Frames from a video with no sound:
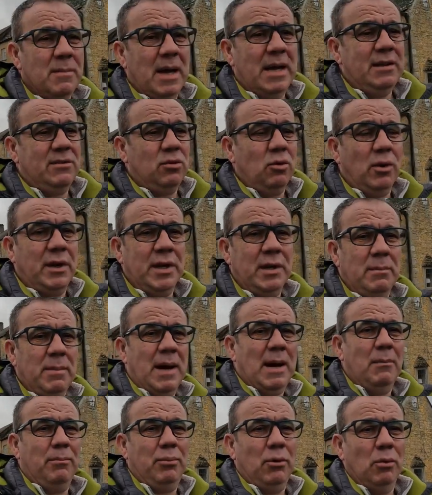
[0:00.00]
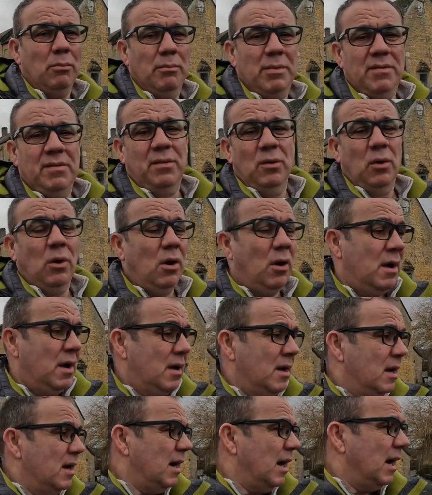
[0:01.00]
May talking about Brum before.
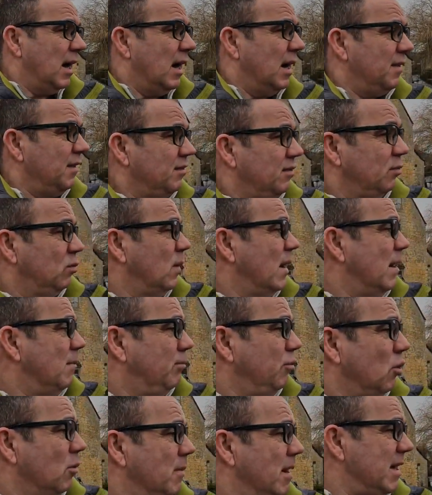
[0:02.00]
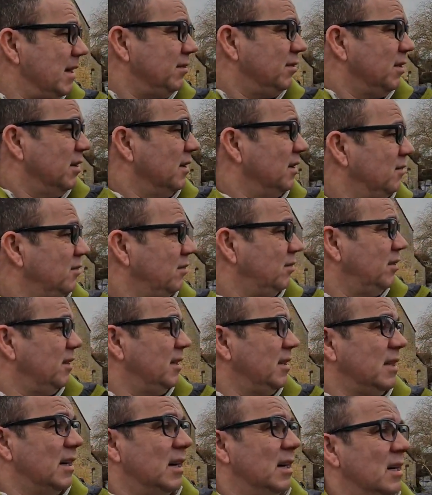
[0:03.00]
This is where Brum is. This is
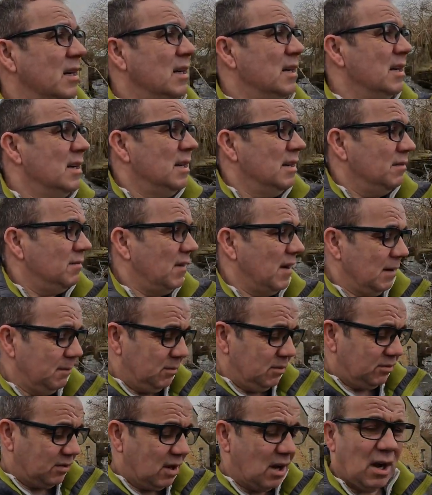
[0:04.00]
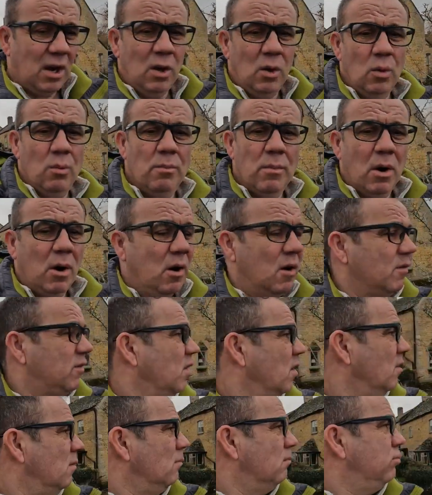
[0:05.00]
the famous home of
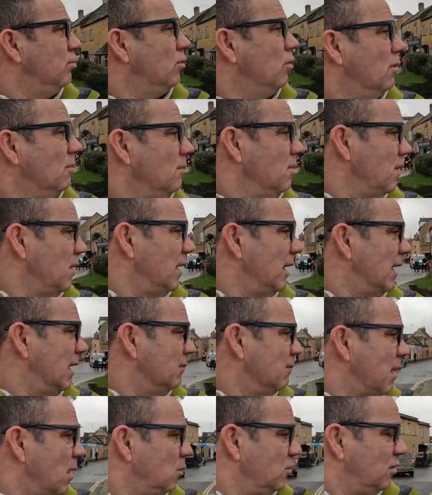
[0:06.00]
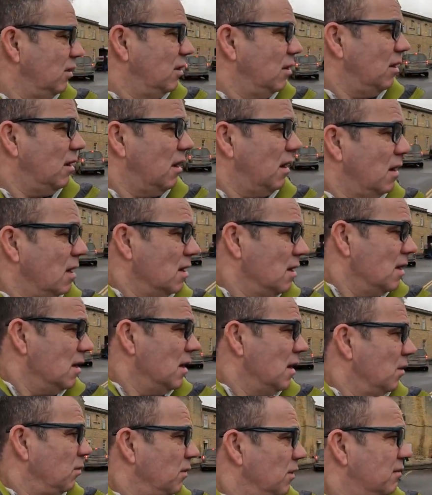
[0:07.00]
Brum, the little motor car
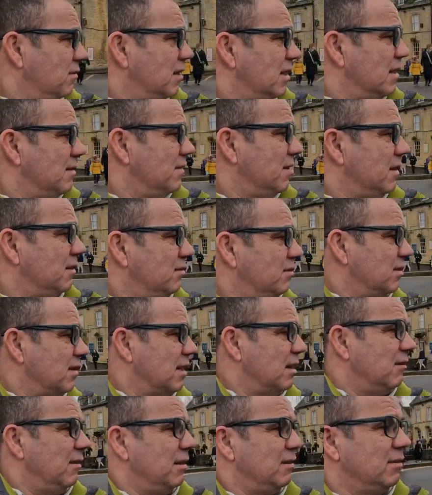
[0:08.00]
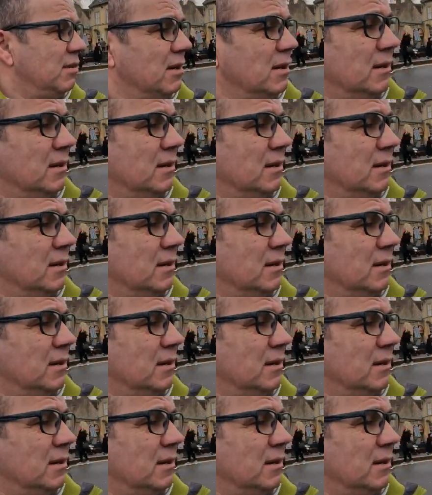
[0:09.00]
of the TV series.